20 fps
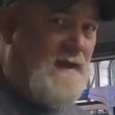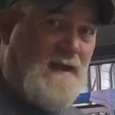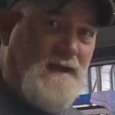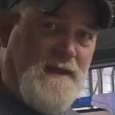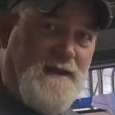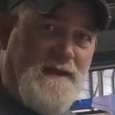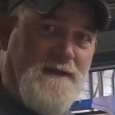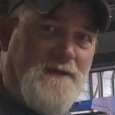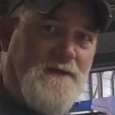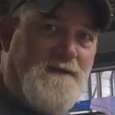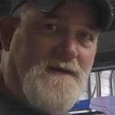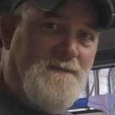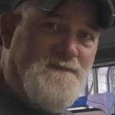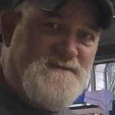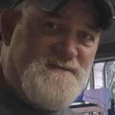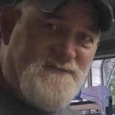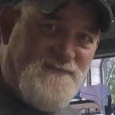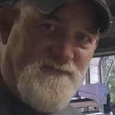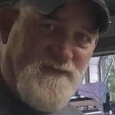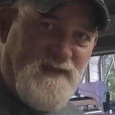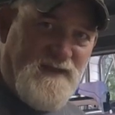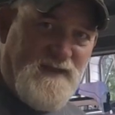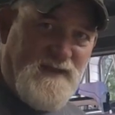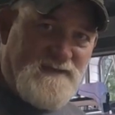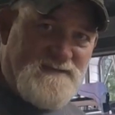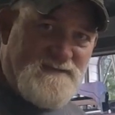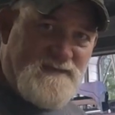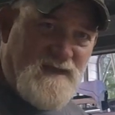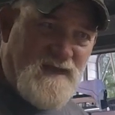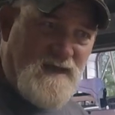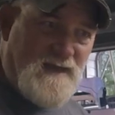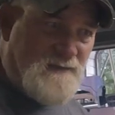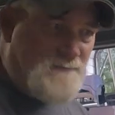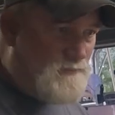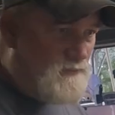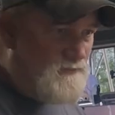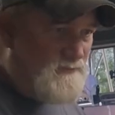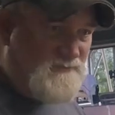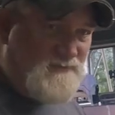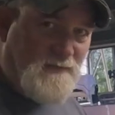And here comes the FedEx guy,
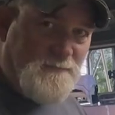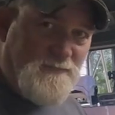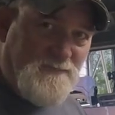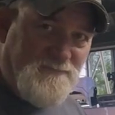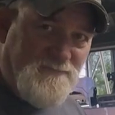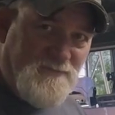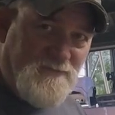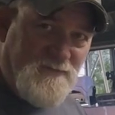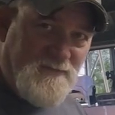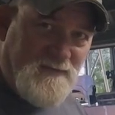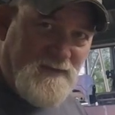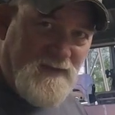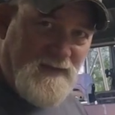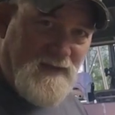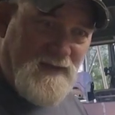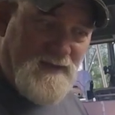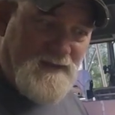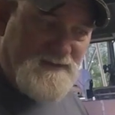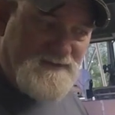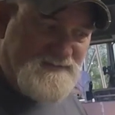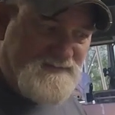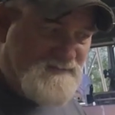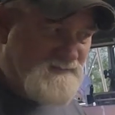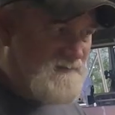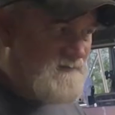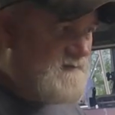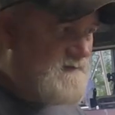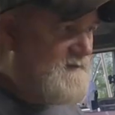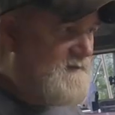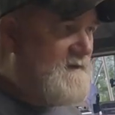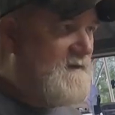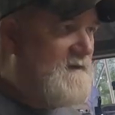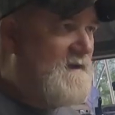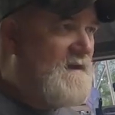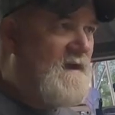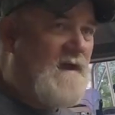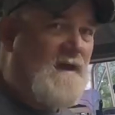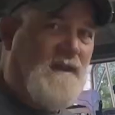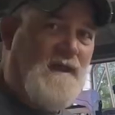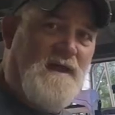pulls up in front of the house.
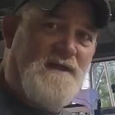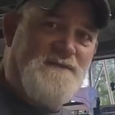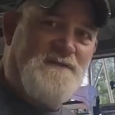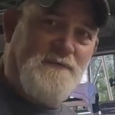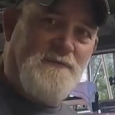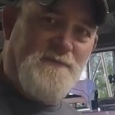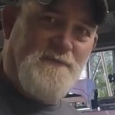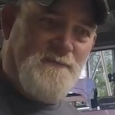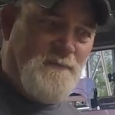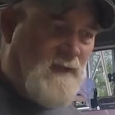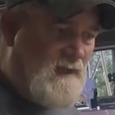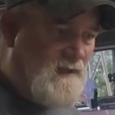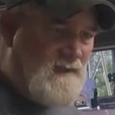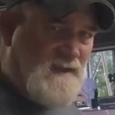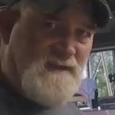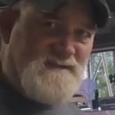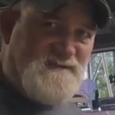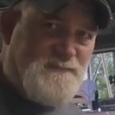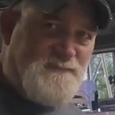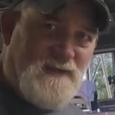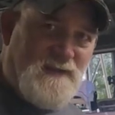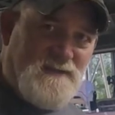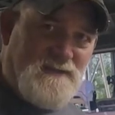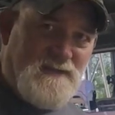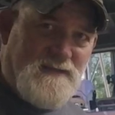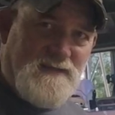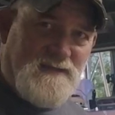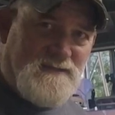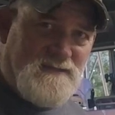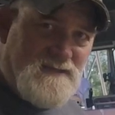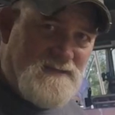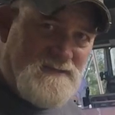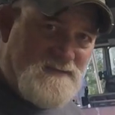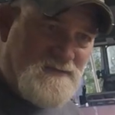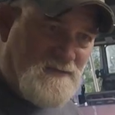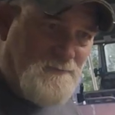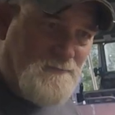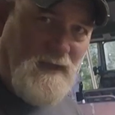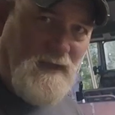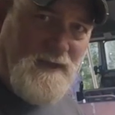And I told him, I didn't expect to get these
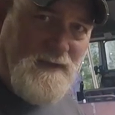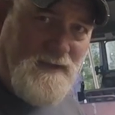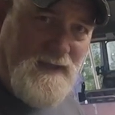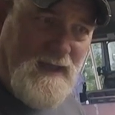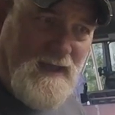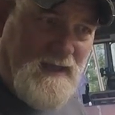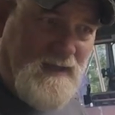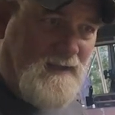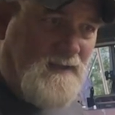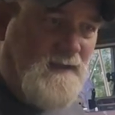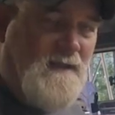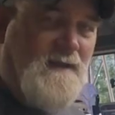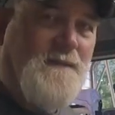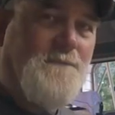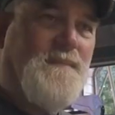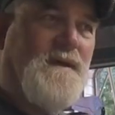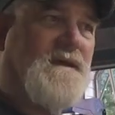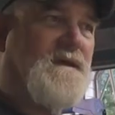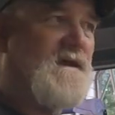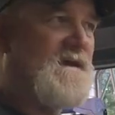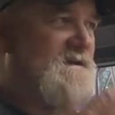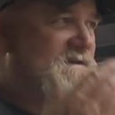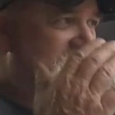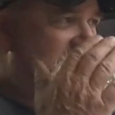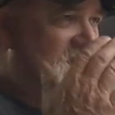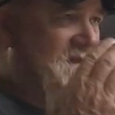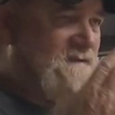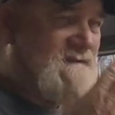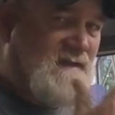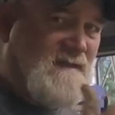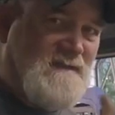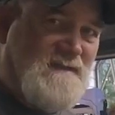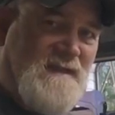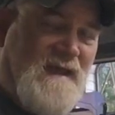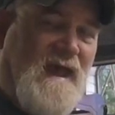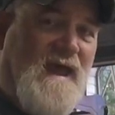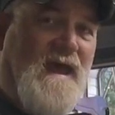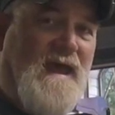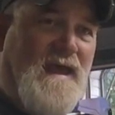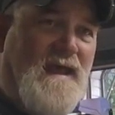till Monday because
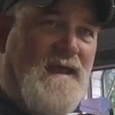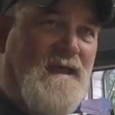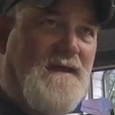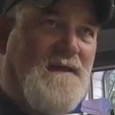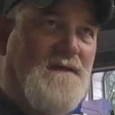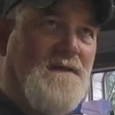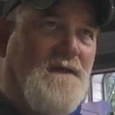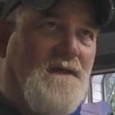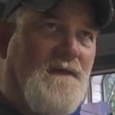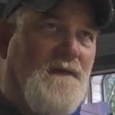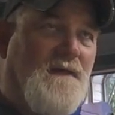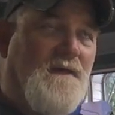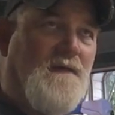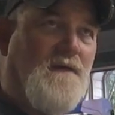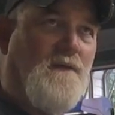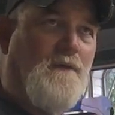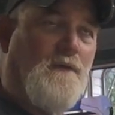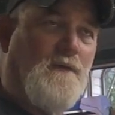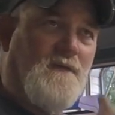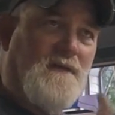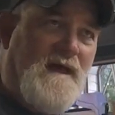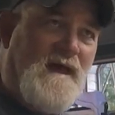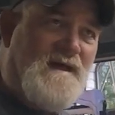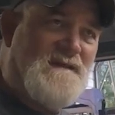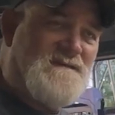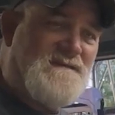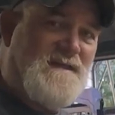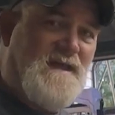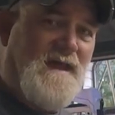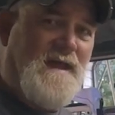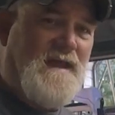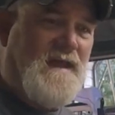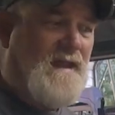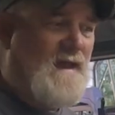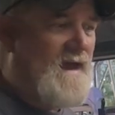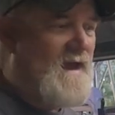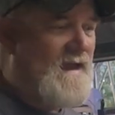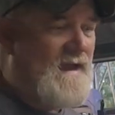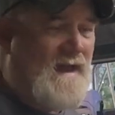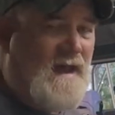today or last night
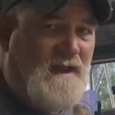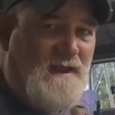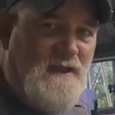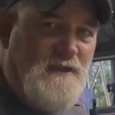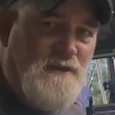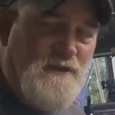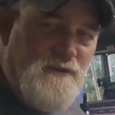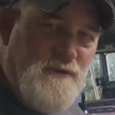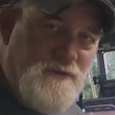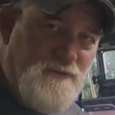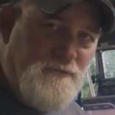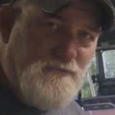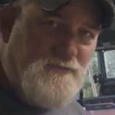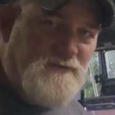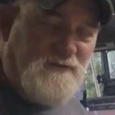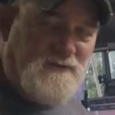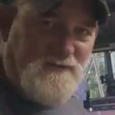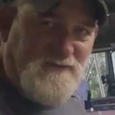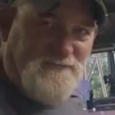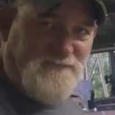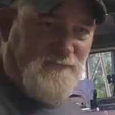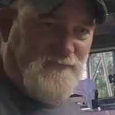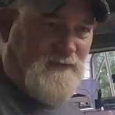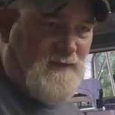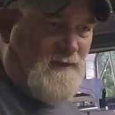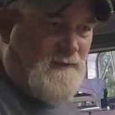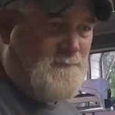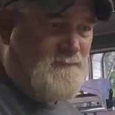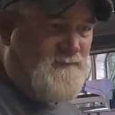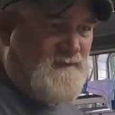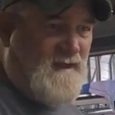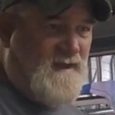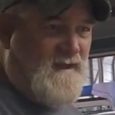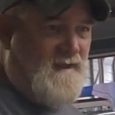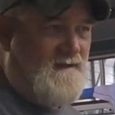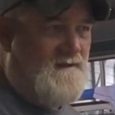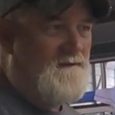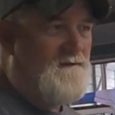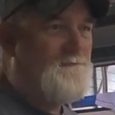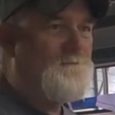I got a new delivery
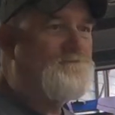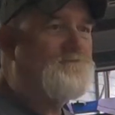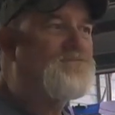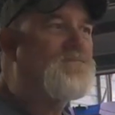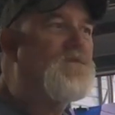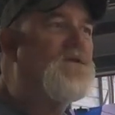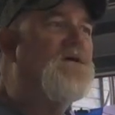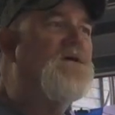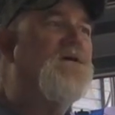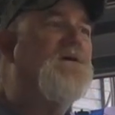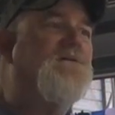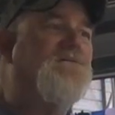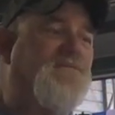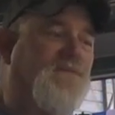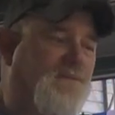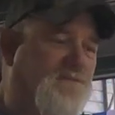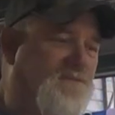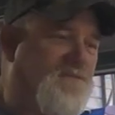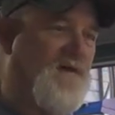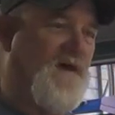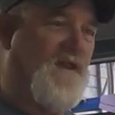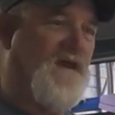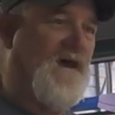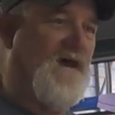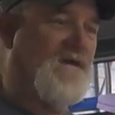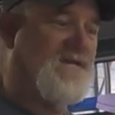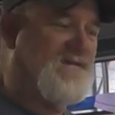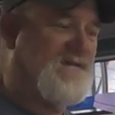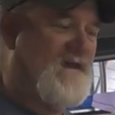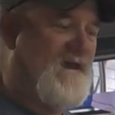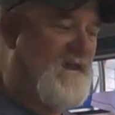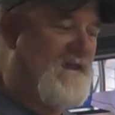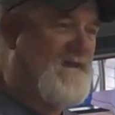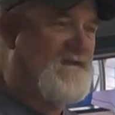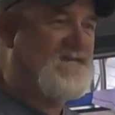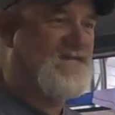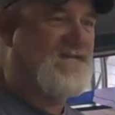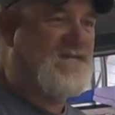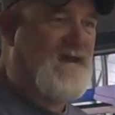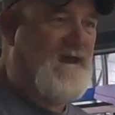update from FedEx and
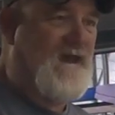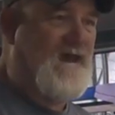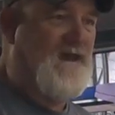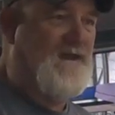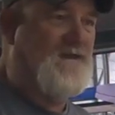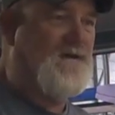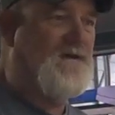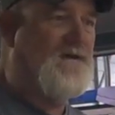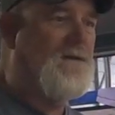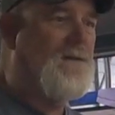it said